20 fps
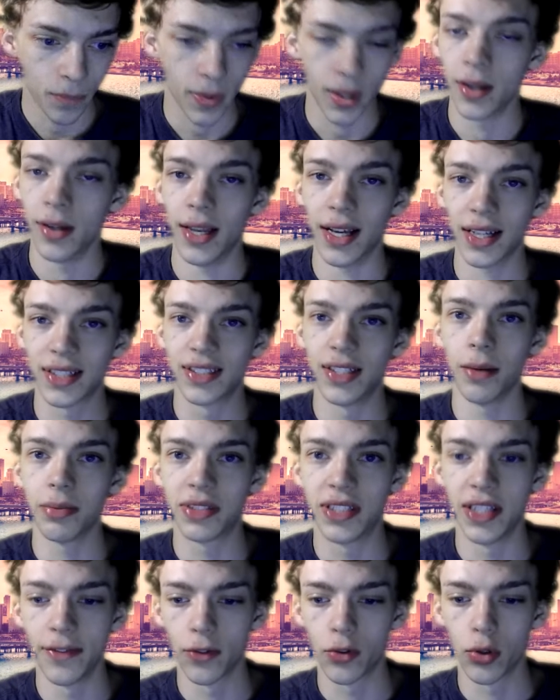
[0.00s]
Next up,
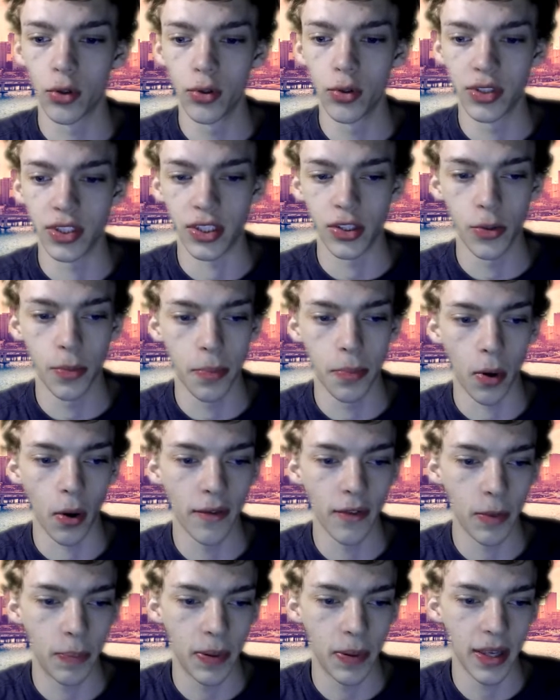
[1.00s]
Steven Cruz, the Super Bowl
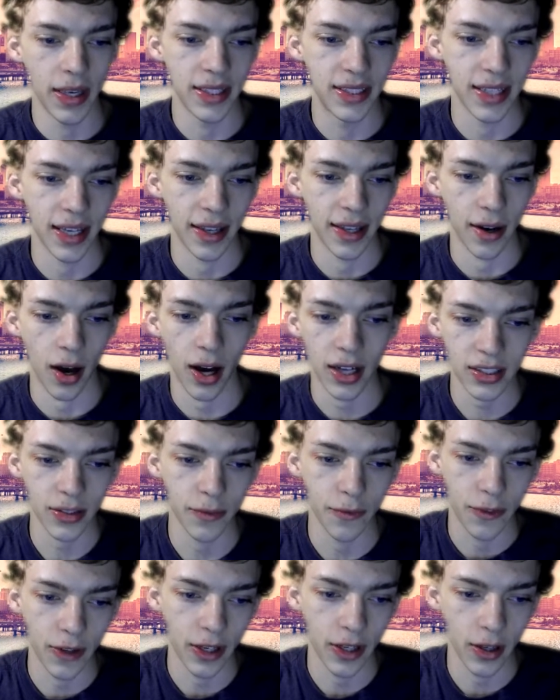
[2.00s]
MVP. He said,
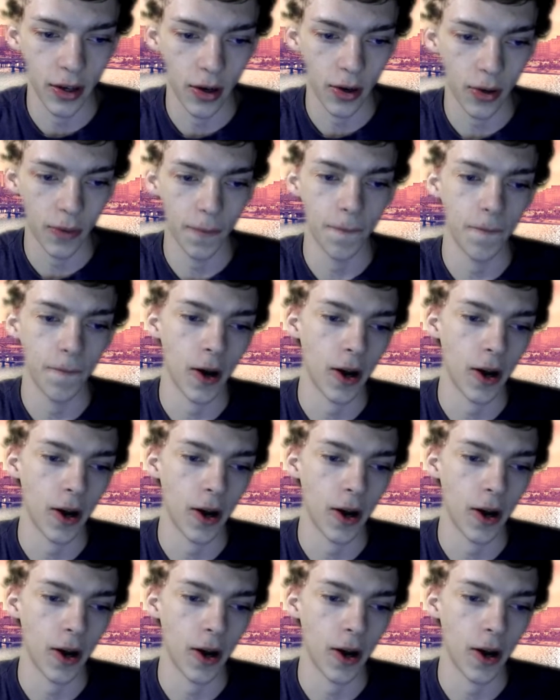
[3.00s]
awesome video,